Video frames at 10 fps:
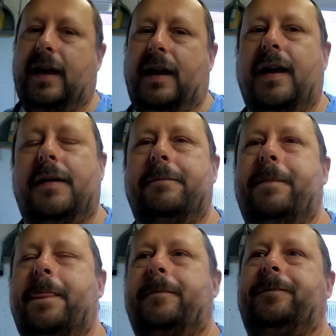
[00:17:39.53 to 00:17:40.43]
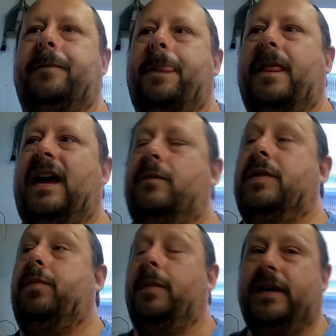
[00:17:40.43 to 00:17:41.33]
And
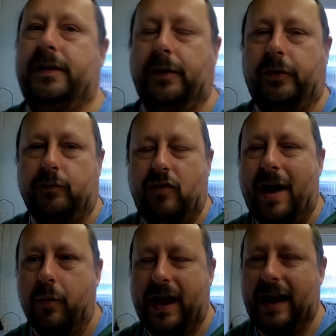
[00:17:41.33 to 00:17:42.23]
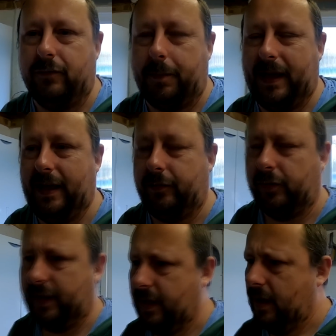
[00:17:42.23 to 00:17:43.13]
we're probably going to do some rattle can repairs
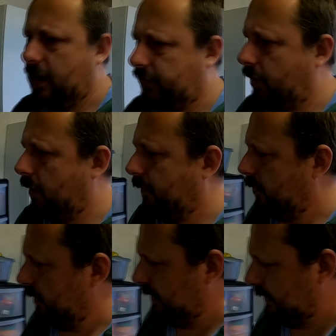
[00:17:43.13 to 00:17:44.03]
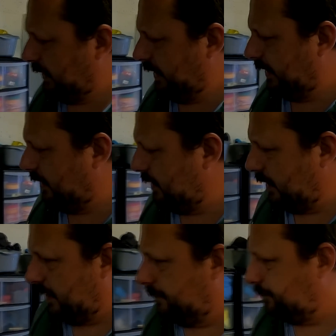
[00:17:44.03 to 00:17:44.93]
on it. I don't know if I've got any clear.
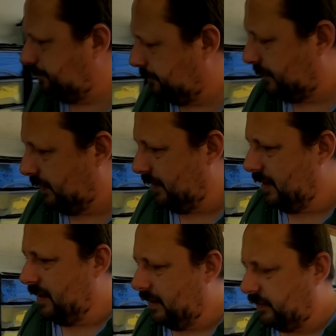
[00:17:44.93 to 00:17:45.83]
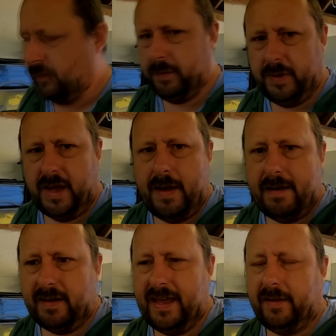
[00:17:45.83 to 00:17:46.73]
I don't really want to go
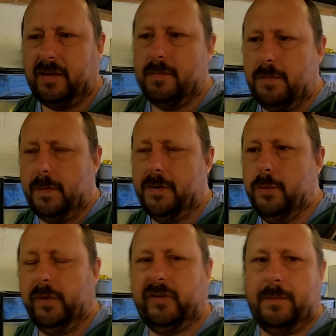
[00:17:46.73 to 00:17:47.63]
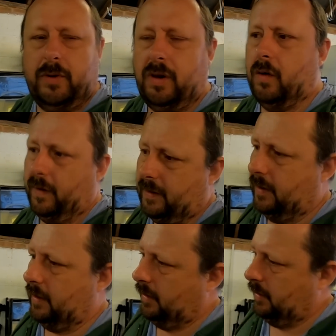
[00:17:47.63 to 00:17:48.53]
out and get some. I'll probably order some online
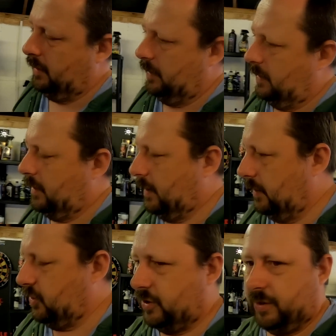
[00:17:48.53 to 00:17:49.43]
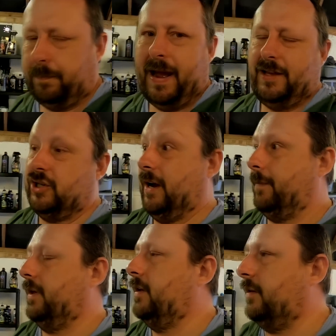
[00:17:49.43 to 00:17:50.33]
just to patch
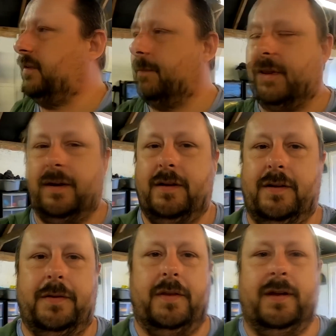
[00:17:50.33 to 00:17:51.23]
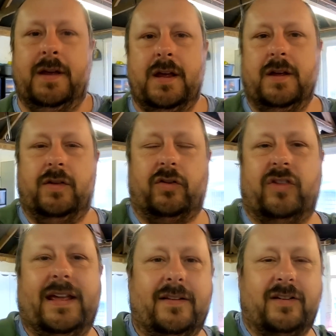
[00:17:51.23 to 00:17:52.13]
up some of the
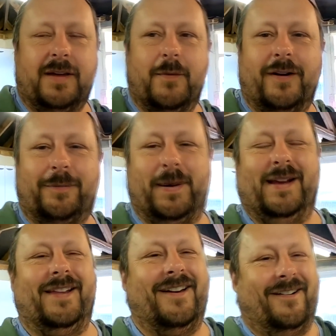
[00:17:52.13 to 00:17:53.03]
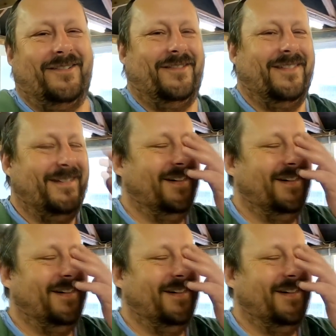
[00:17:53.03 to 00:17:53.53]
snake skin where it's peeling off.